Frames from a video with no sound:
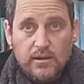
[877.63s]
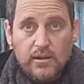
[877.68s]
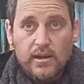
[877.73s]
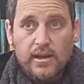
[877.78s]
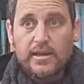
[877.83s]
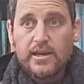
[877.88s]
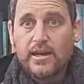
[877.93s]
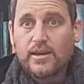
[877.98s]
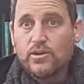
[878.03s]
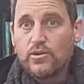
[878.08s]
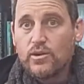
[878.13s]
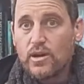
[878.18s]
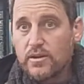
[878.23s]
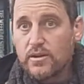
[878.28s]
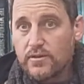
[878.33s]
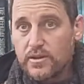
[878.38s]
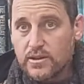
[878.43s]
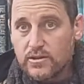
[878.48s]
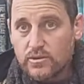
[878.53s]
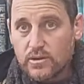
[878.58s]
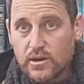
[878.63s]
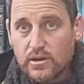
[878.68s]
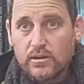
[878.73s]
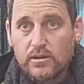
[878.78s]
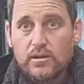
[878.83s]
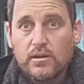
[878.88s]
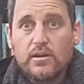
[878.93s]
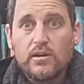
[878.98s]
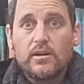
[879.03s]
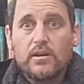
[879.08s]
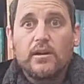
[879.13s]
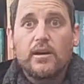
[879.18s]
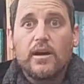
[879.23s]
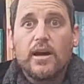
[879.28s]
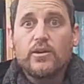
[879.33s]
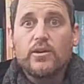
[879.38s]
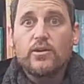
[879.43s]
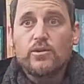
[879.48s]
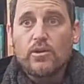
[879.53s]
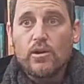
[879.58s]
He kicked you out of Israel,
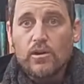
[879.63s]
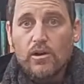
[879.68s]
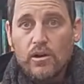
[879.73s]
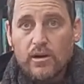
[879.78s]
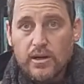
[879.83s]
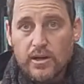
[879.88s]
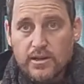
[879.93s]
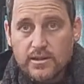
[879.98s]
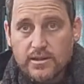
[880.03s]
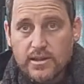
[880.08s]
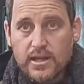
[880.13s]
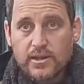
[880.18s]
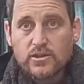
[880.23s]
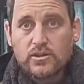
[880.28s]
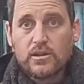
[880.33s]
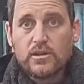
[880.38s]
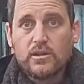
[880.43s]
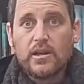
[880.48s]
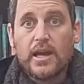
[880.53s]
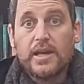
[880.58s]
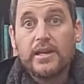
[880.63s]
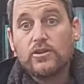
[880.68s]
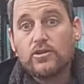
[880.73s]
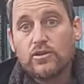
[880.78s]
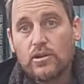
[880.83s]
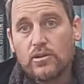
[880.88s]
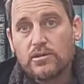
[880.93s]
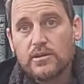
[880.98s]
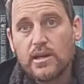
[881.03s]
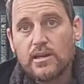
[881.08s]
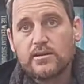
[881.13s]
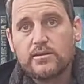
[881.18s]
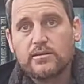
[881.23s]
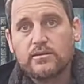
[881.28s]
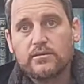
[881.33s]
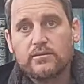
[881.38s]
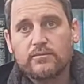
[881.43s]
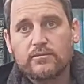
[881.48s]
and you're no longer his nation, and he chose us.